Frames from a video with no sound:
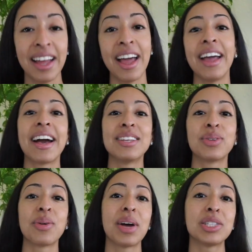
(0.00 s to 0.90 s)
Hey guys,
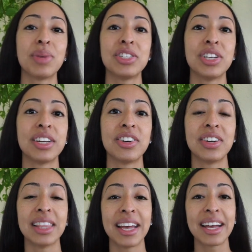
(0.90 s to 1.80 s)
welcome back to my
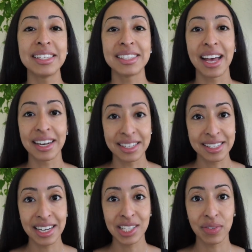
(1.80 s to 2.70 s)
channel. Like I said, in
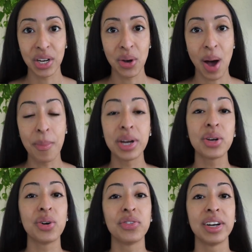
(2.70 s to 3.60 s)
today's video, I'm going to
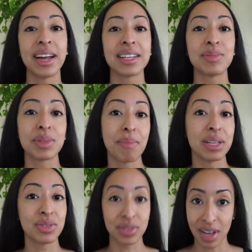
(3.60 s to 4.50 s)
go over NASM's
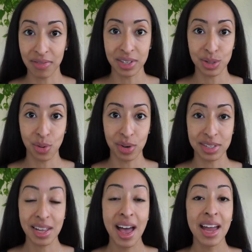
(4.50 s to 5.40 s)
Mental Toughness
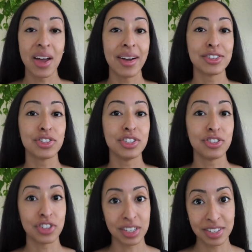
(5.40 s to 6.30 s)
course. Now, I actually
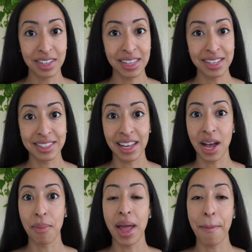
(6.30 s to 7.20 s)
just took the
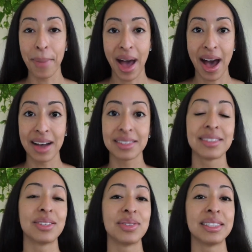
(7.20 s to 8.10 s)
exam and
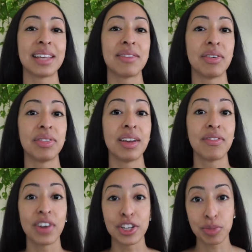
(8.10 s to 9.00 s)
passed, so since I have everything
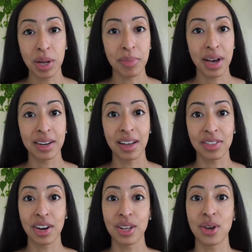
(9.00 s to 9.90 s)
fresh in my mind, I
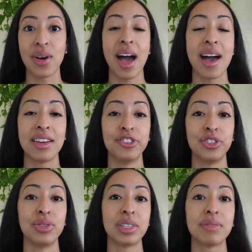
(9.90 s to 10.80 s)
thought I'd go ahead and
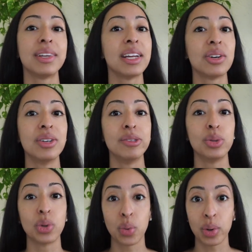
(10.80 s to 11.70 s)
shoot this video and
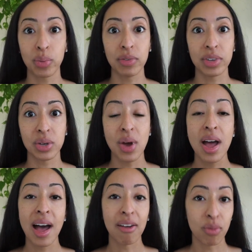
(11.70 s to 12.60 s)
do a quick review
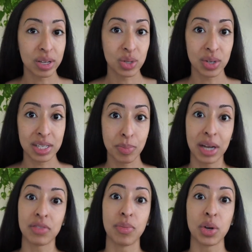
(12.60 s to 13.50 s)
of what to
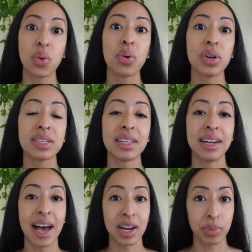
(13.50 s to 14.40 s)
expect from the course and
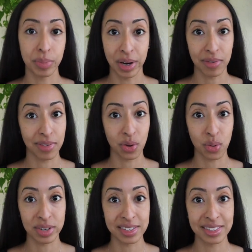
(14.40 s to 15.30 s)
how to prepare for the course.